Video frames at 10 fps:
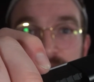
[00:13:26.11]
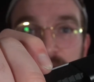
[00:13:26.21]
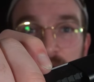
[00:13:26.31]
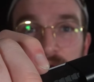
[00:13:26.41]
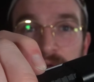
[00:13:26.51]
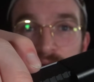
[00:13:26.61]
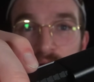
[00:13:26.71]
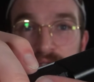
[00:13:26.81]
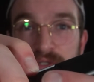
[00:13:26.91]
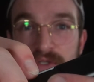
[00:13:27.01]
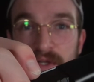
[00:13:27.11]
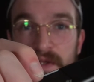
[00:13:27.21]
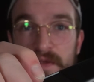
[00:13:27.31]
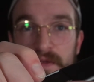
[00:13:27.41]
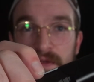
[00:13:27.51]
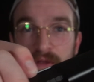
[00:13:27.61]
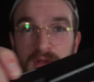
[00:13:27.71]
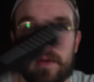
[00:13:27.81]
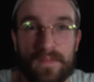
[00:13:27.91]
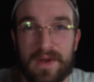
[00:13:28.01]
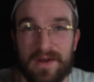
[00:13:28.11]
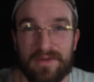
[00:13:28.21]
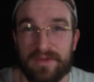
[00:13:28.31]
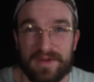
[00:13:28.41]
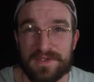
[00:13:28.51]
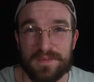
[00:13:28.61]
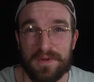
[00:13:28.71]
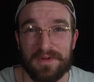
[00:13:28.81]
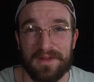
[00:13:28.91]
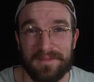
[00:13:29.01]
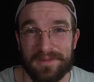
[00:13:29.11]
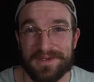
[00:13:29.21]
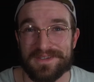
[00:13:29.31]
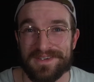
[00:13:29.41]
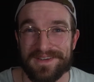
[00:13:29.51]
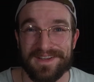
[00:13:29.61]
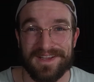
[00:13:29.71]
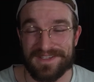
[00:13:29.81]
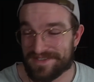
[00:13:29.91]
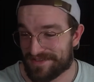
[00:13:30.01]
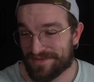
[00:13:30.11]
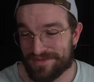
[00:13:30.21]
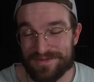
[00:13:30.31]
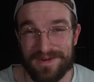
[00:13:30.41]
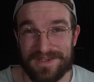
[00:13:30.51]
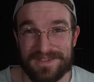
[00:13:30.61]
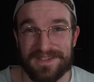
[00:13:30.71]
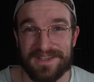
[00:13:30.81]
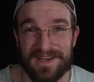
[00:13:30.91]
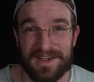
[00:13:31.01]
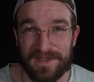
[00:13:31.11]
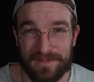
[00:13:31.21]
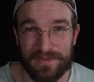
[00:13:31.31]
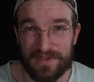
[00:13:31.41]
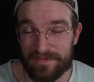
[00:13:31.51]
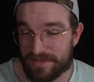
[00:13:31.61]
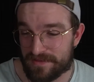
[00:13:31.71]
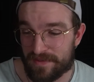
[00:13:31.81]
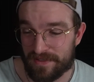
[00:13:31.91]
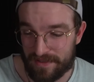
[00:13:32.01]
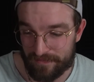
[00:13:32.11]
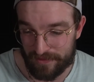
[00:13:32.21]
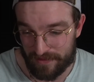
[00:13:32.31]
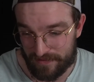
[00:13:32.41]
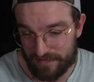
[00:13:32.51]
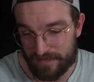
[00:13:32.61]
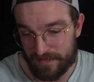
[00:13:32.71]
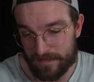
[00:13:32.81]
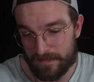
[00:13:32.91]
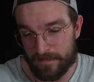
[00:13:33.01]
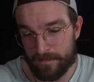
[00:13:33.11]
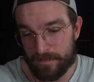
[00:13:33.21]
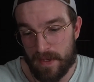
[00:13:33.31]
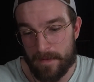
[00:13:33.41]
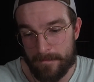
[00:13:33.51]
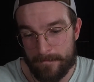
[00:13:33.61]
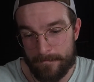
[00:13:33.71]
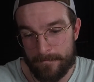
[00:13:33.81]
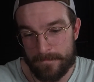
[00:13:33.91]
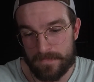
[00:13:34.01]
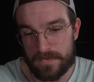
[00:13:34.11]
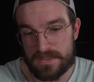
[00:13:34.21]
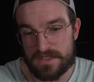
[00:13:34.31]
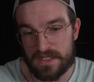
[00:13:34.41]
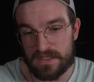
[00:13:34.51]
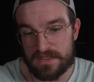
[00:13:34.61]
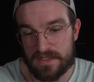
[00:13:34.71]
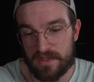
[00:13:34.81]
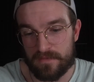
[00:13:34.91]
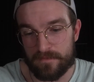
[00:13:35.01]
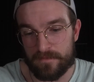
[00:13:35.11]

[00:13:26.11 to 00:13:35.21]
style notches in it, but I don't think it's worth that much. It's crazy, and I can't believe I spent that money. But let's take this out.